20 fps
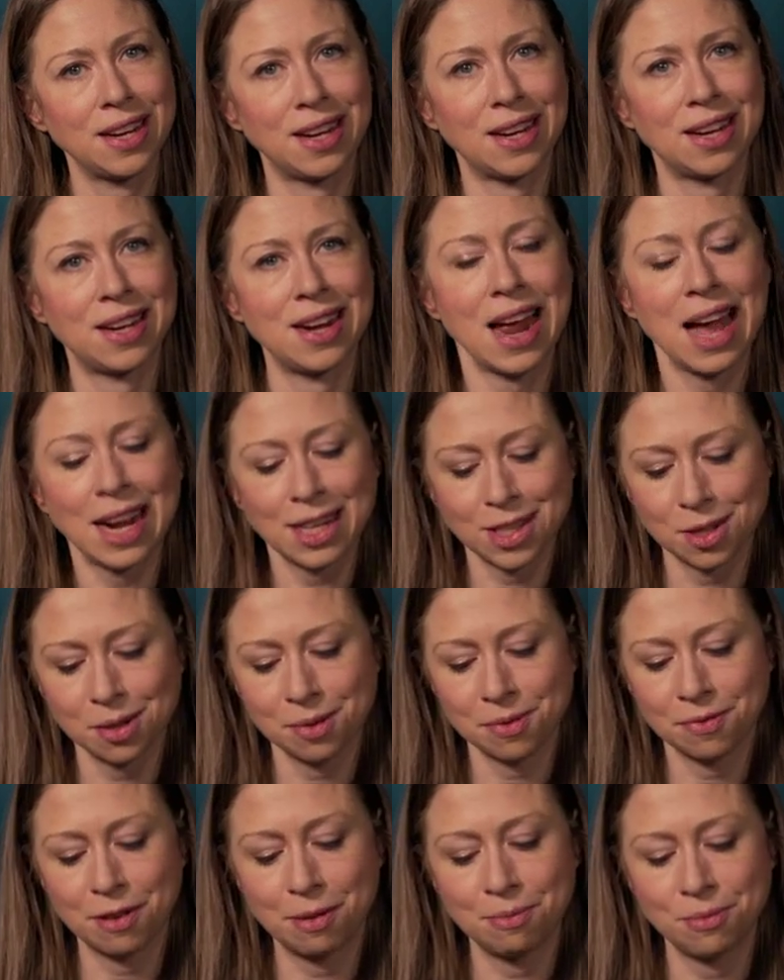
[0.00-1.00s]
an
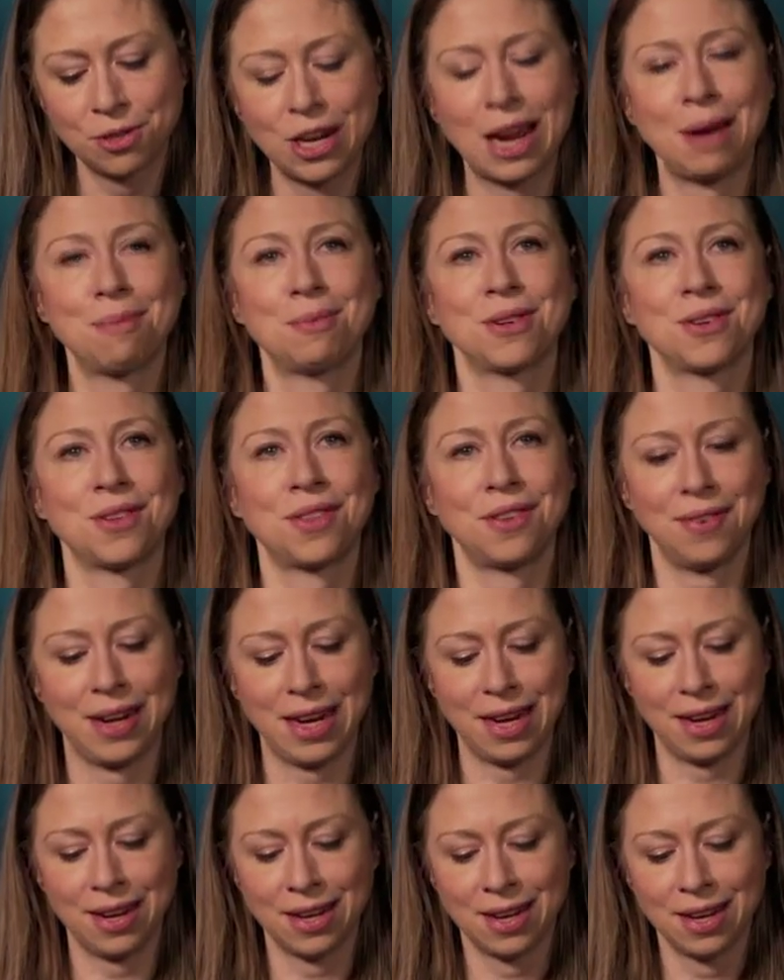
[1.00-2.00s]
excerpt from Chapter
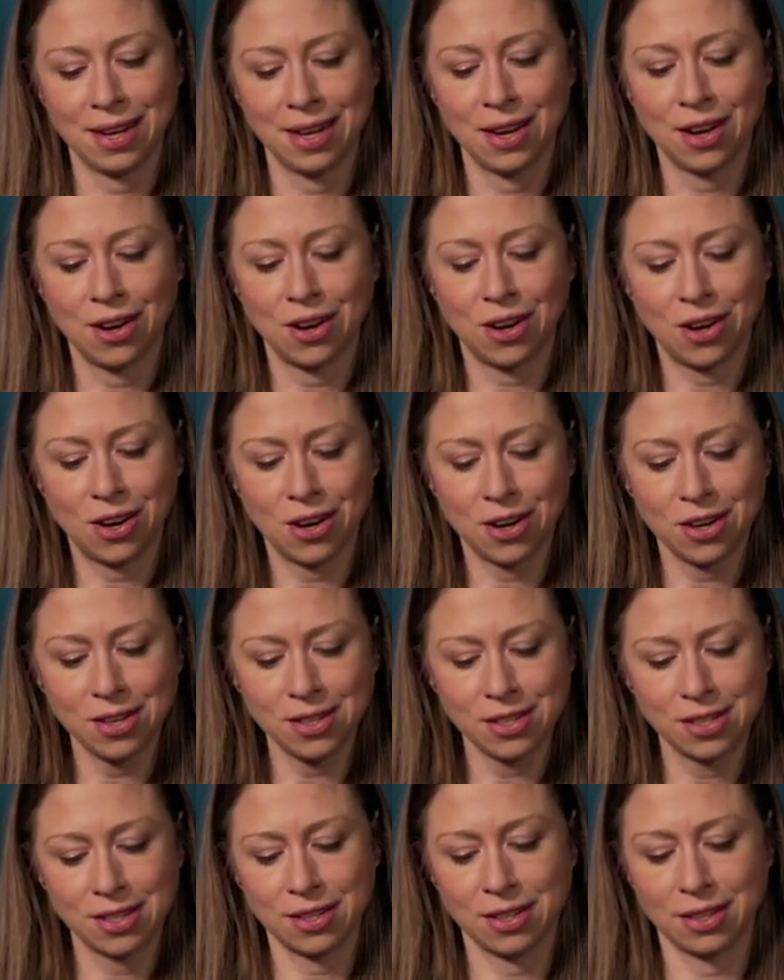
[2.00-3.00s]
3,
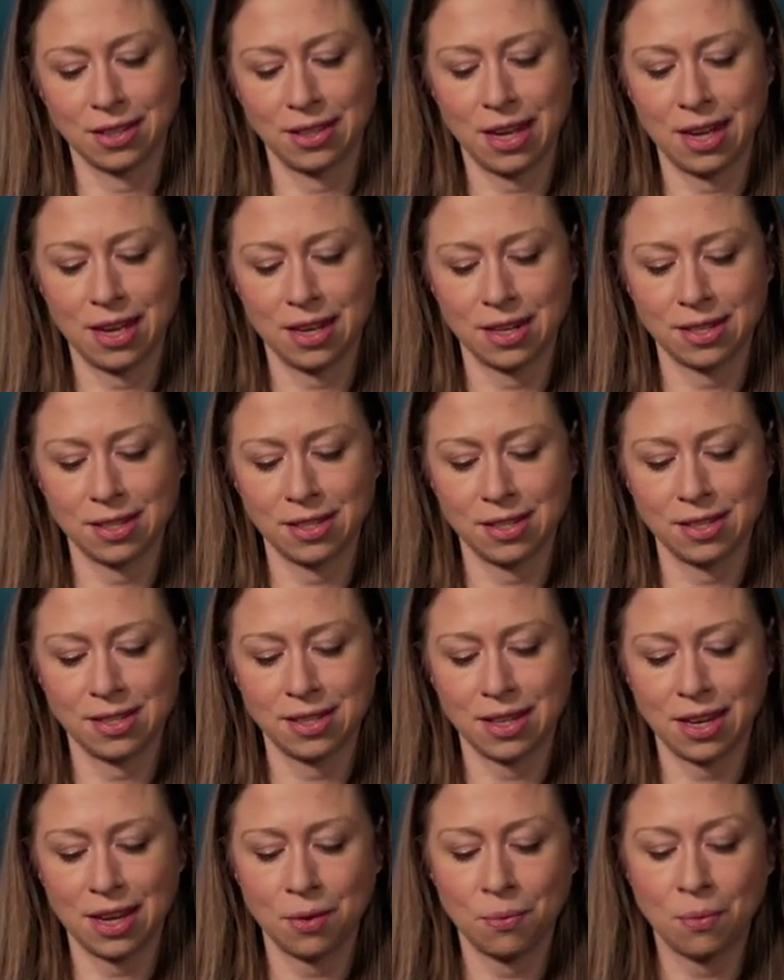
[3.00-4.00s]
Hearts, Lungs,
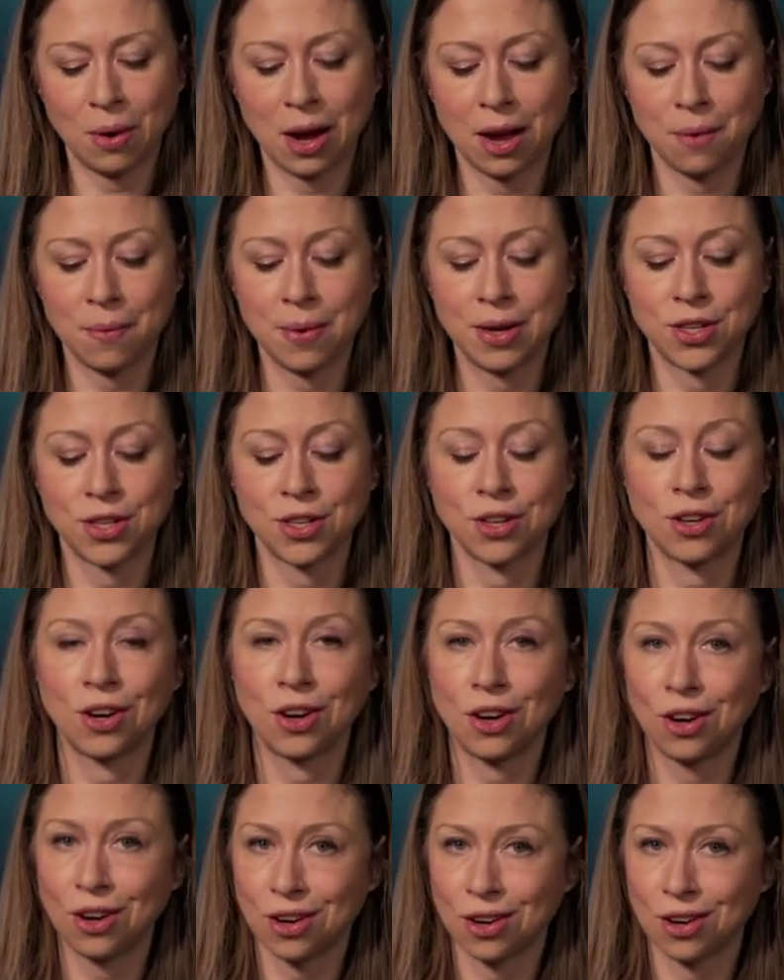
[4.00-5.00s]
and Why We Should
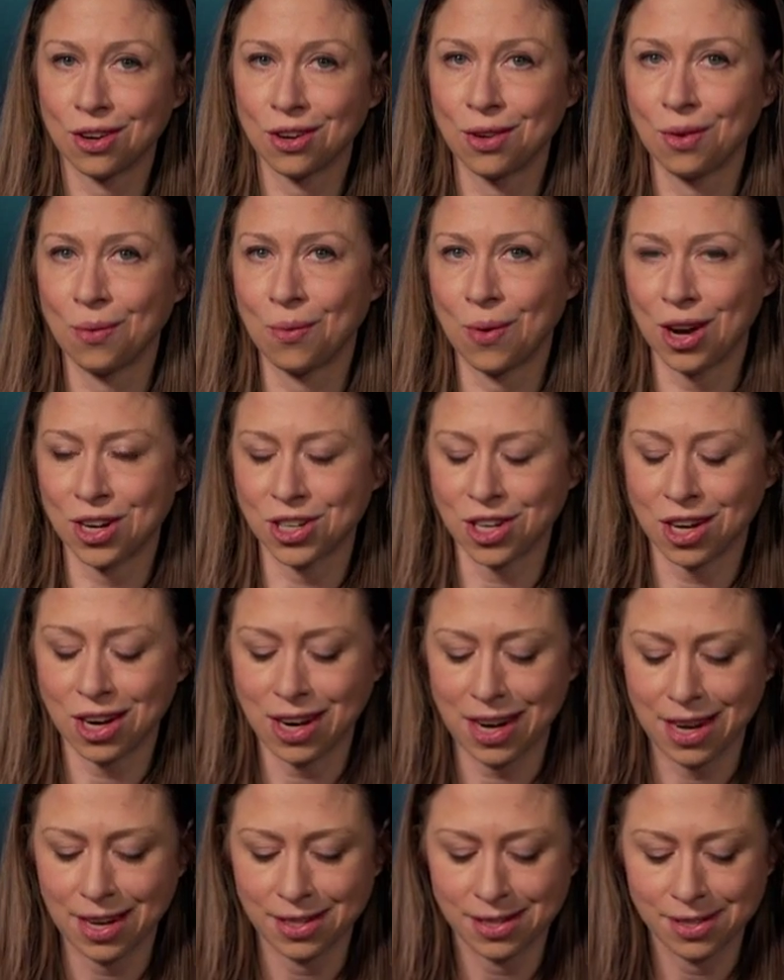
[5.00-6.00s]
All Wash Our
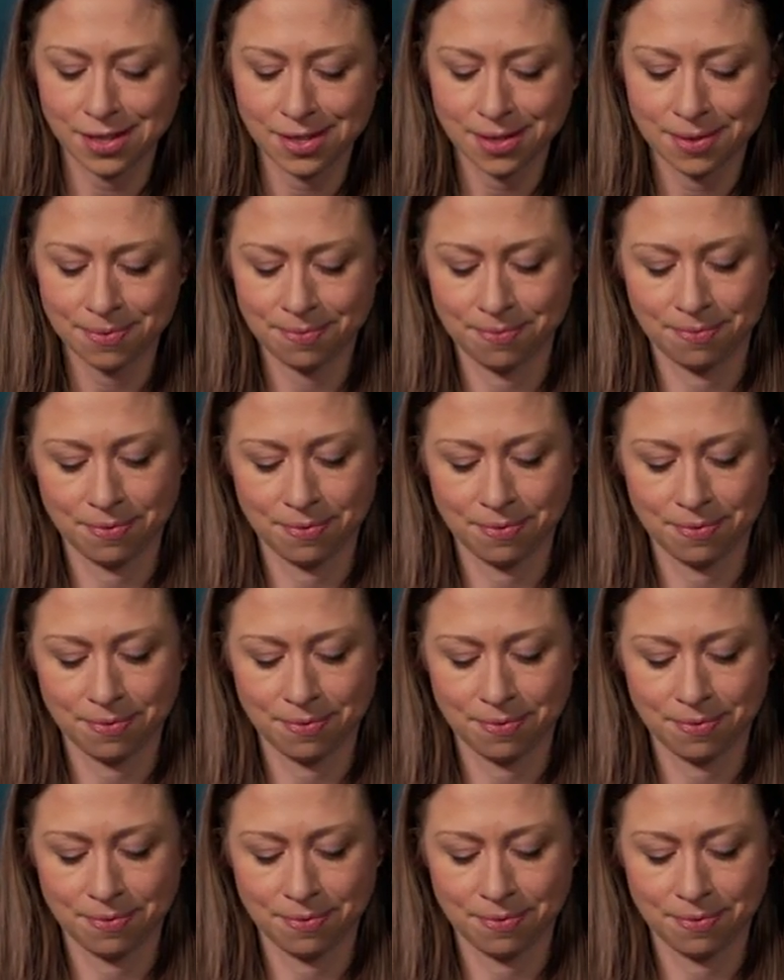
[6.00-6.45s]
Hands.